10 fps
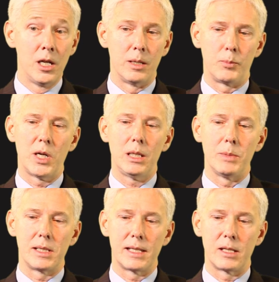The problem
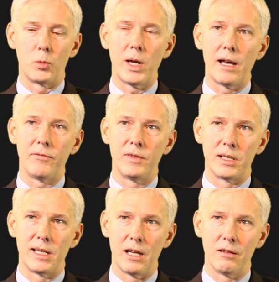is the raft
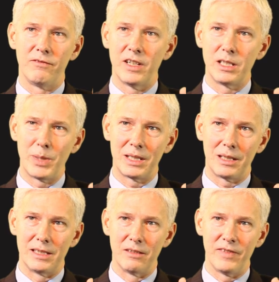is now
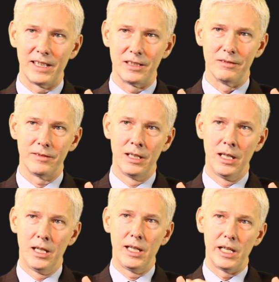fundamentally defective.
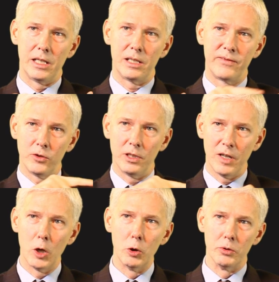It is full of
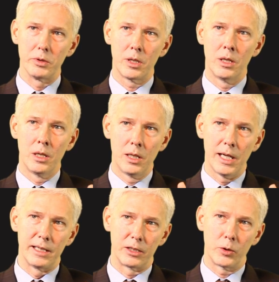holes,
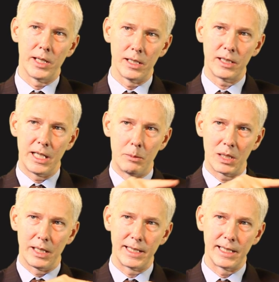and the credit
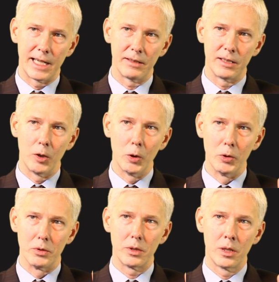keeps leaking out the
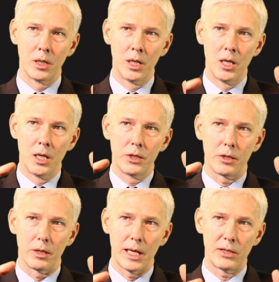holes.
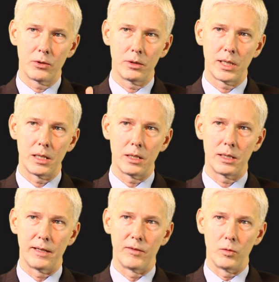So the natural
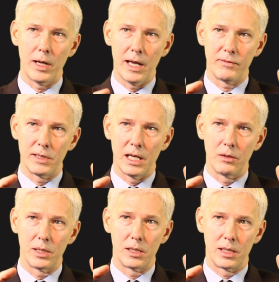tendency of the raft
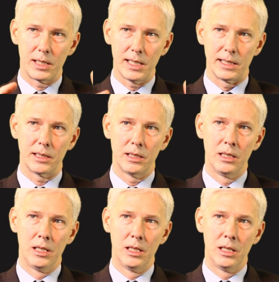now is to sink.